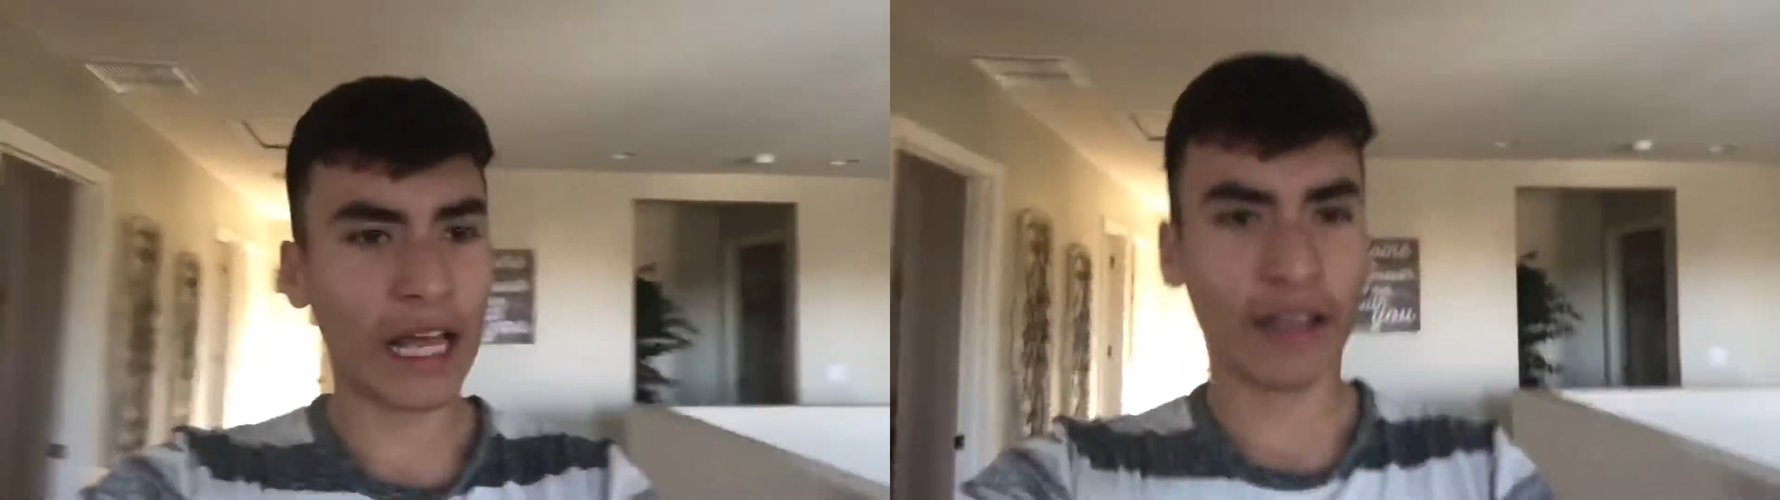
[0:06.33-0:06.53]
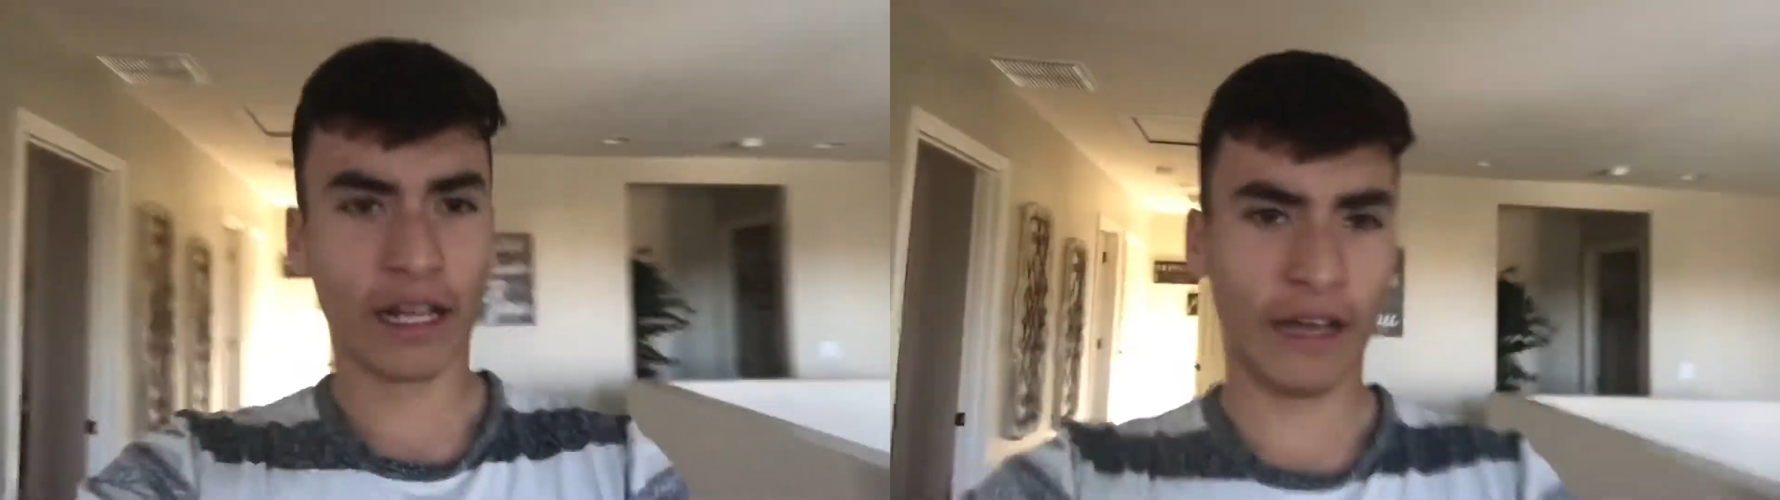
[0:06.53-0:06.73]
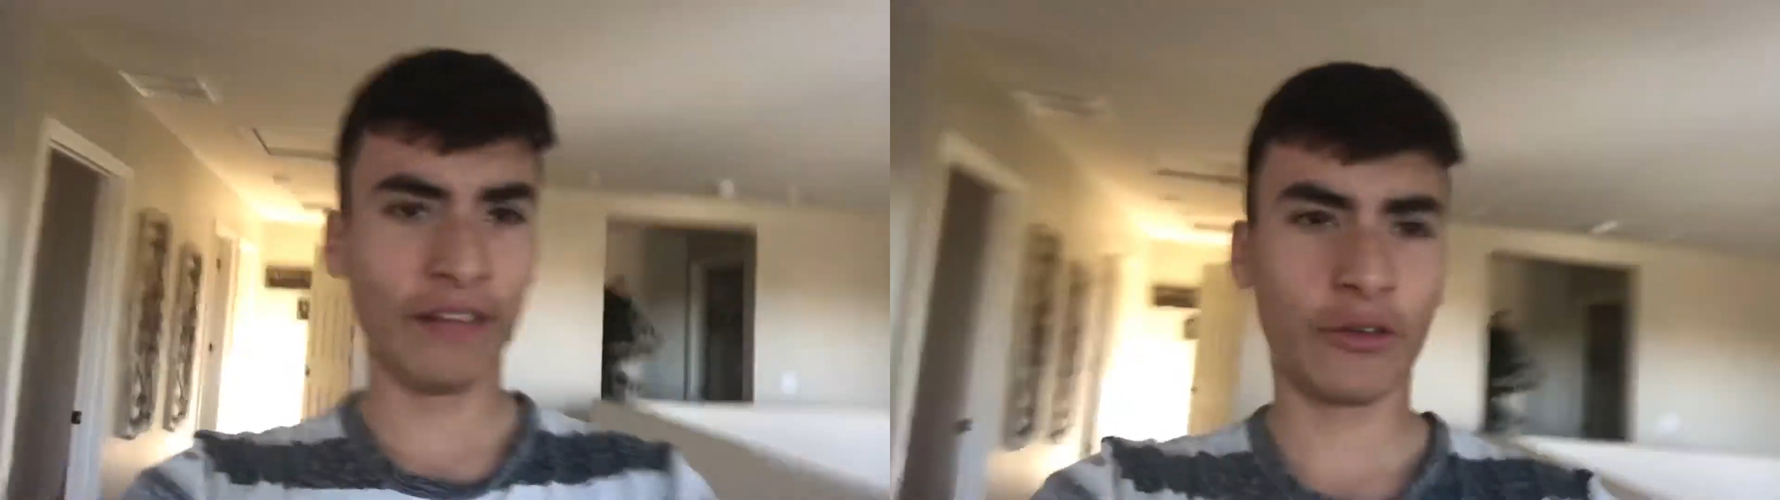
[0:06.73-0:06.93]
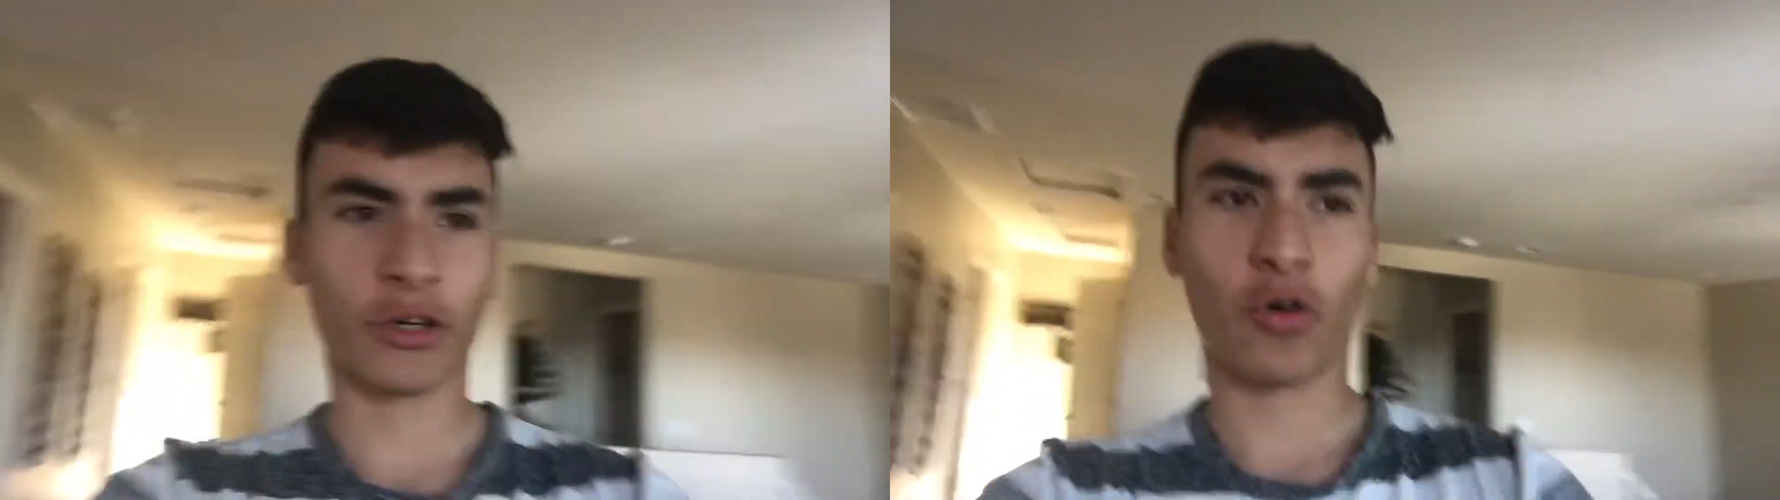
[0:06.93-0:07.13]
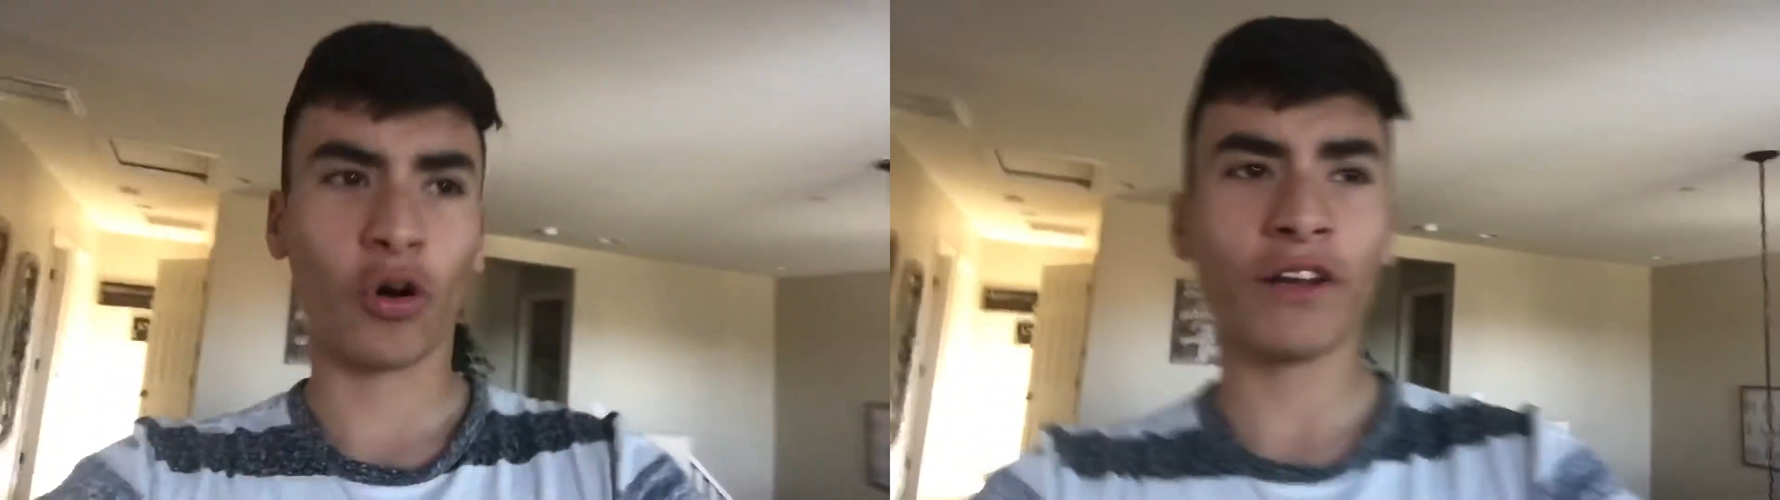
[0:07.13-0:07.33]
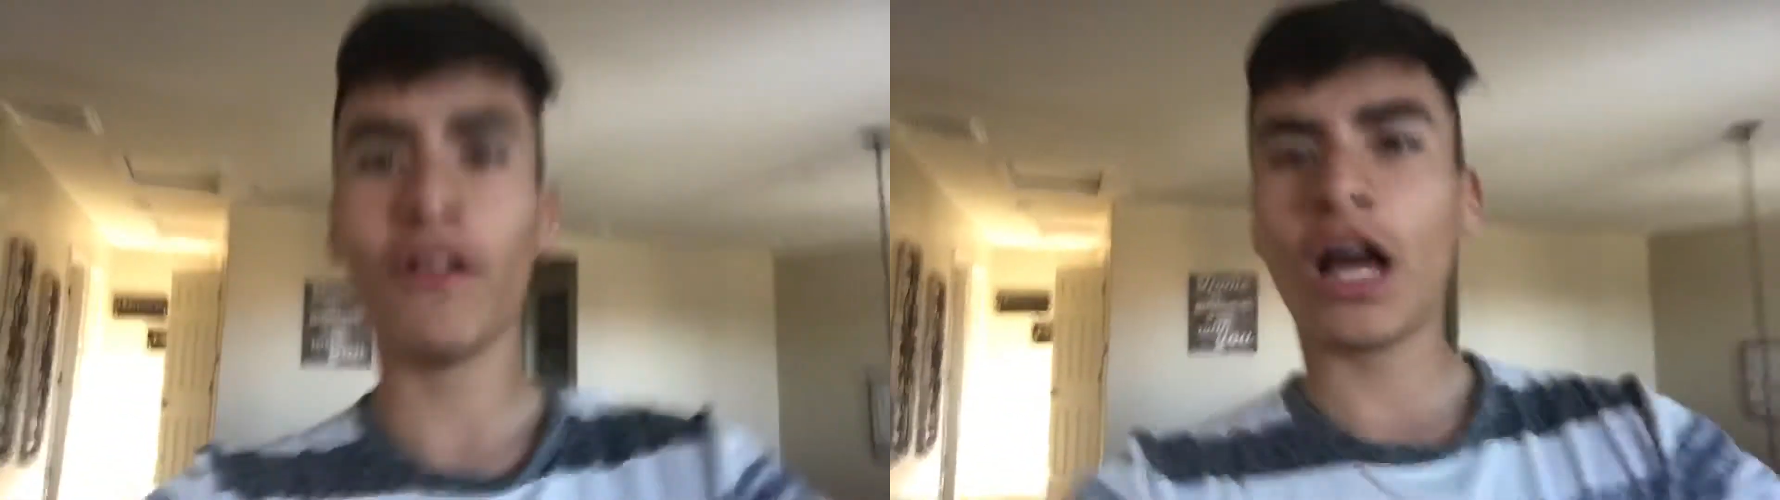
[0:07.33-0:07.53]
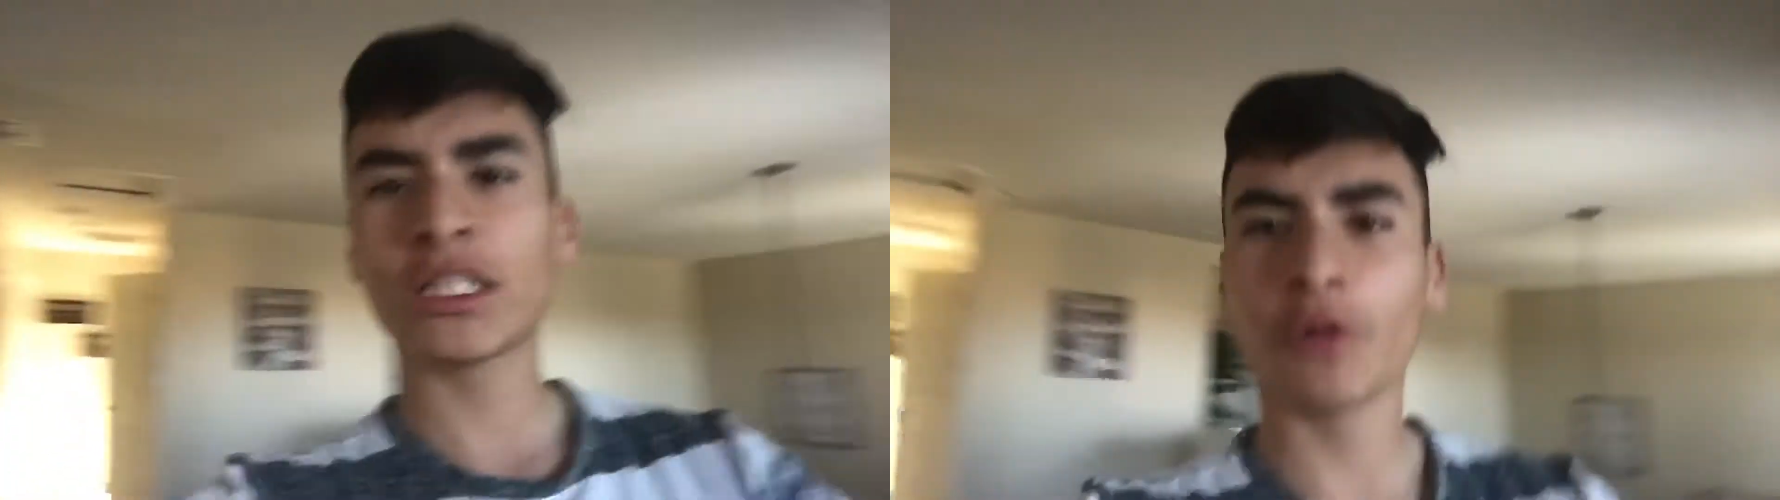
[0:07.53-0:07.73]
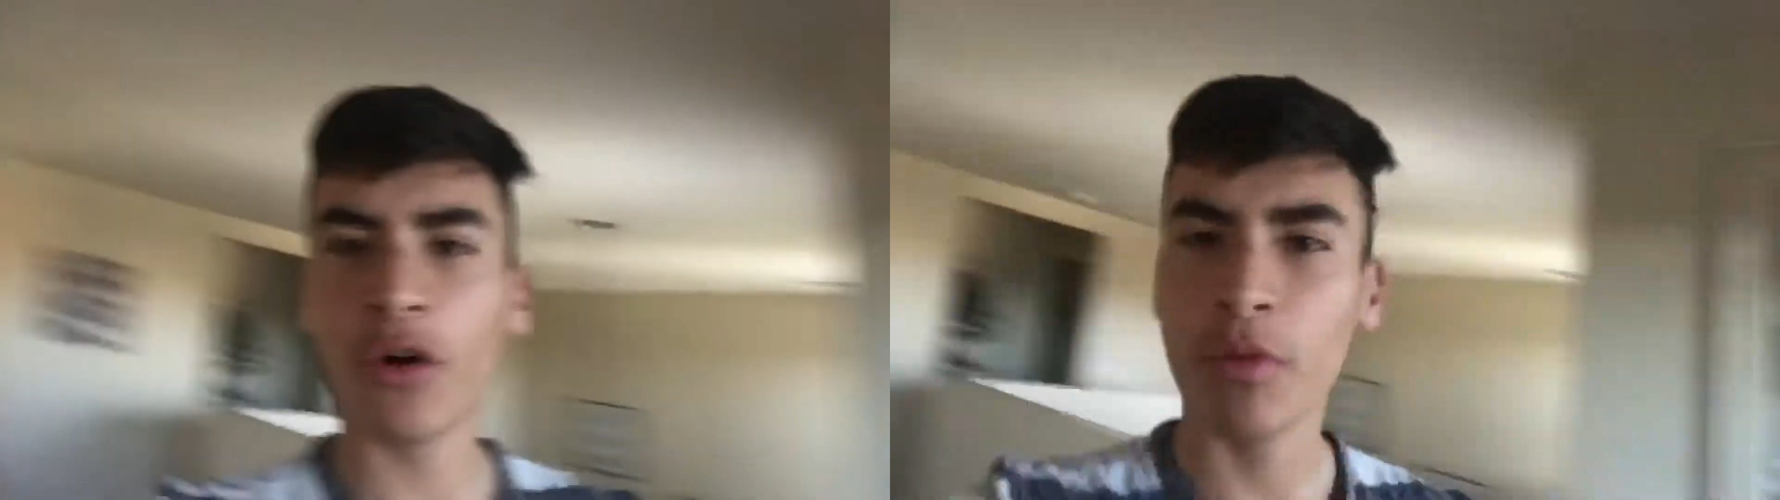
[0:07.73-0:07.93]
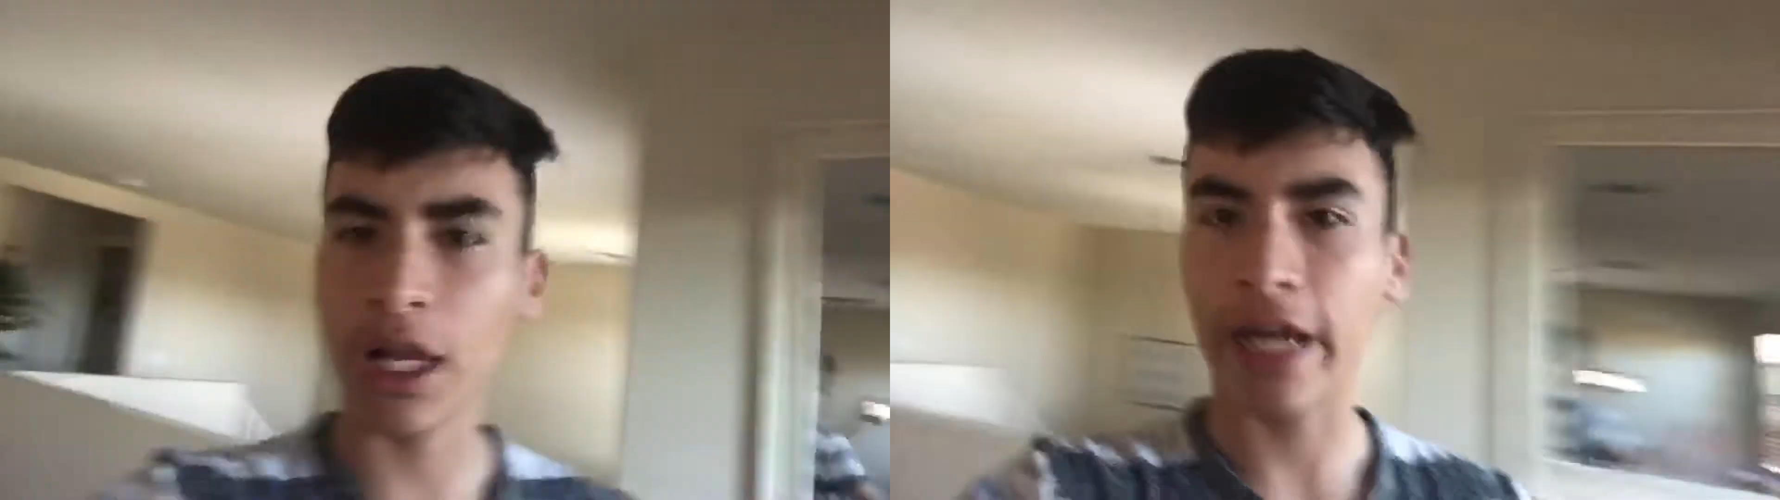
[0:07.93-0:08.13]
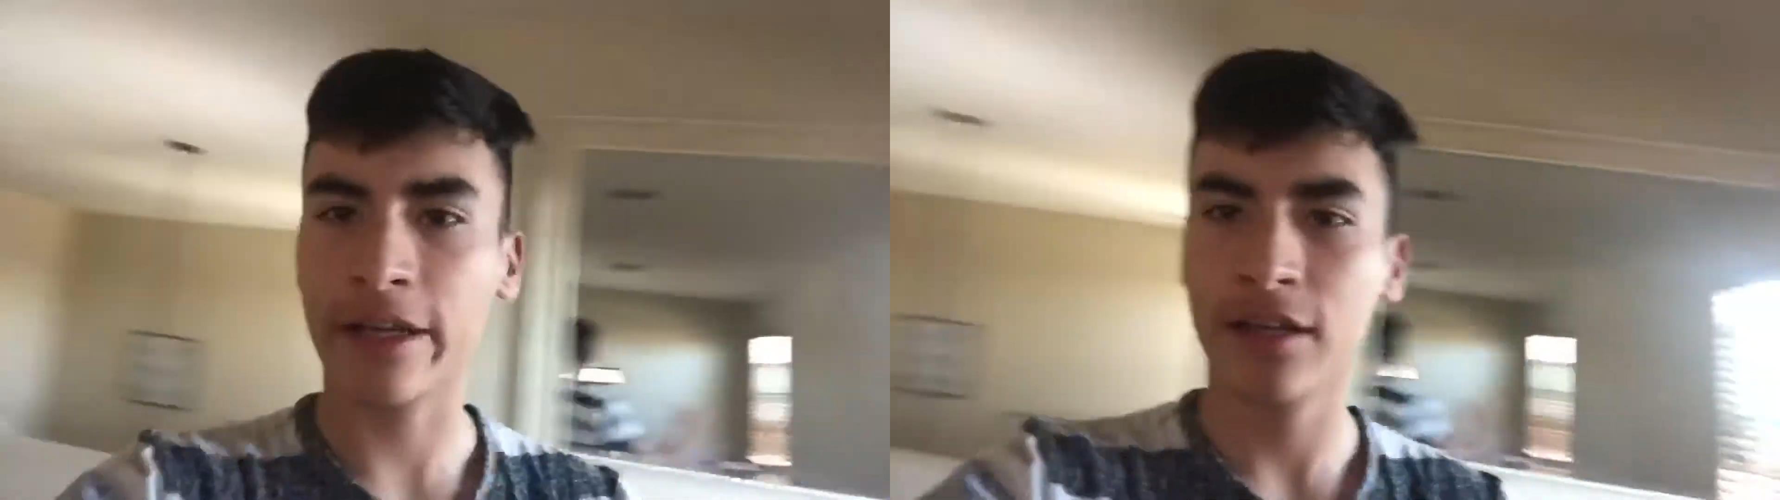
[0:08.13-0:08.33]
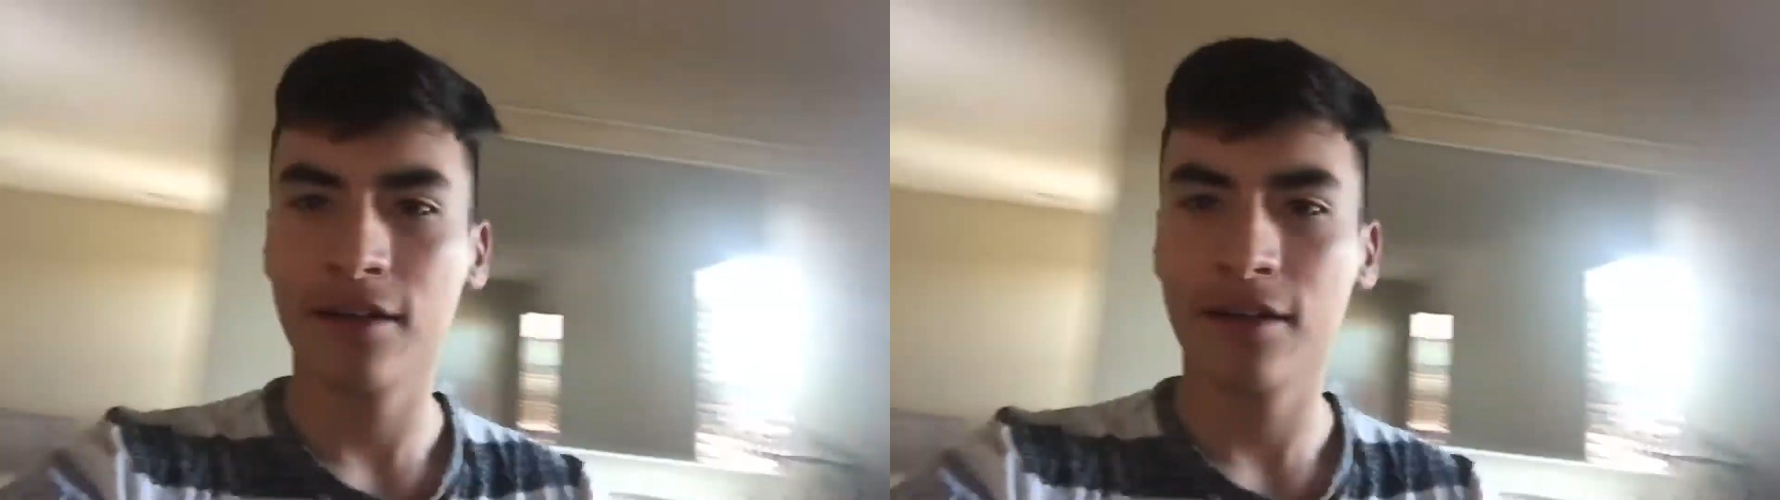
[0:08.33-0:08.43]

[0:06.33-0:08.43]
I've recorded vlogs, bro, but like